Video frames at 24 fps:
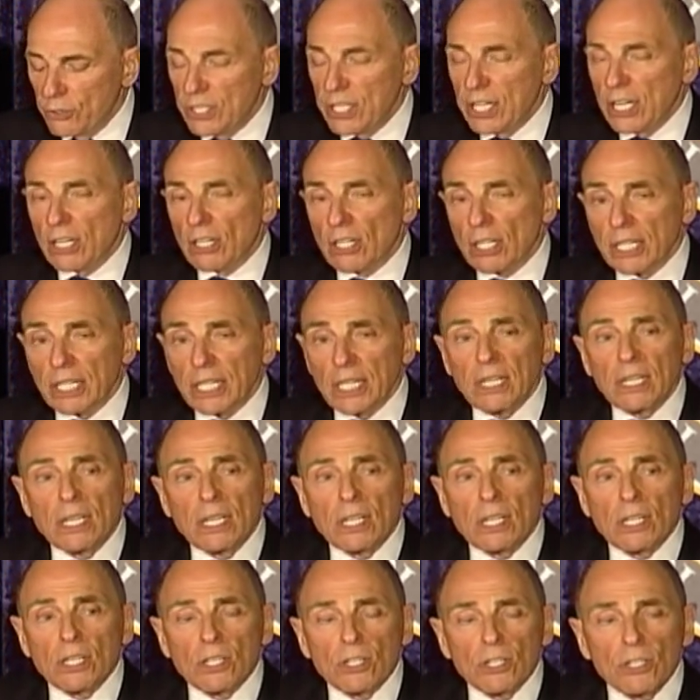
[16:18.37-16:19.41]
nearly
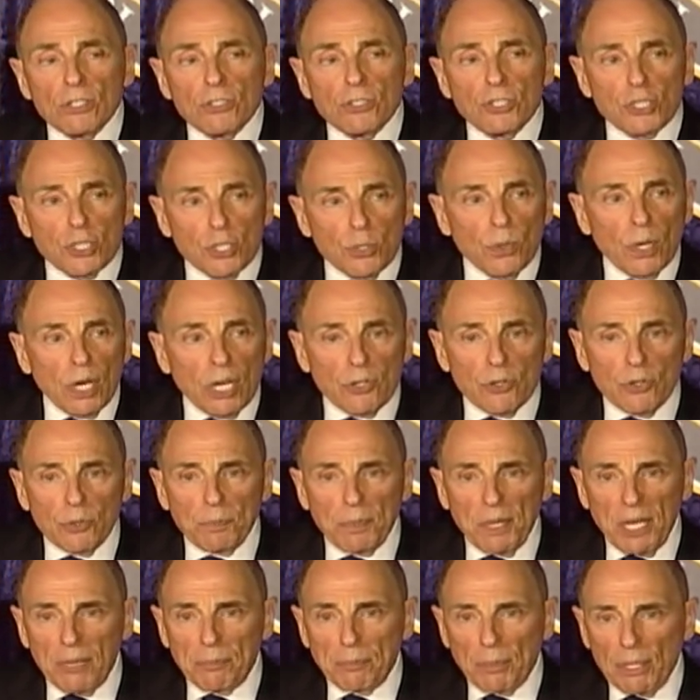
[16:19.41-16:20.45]
200
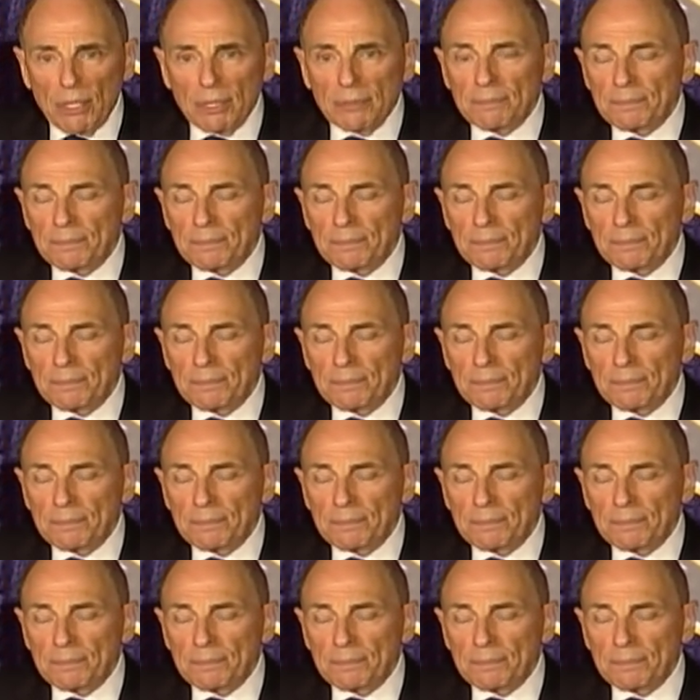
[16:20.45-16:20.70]
people,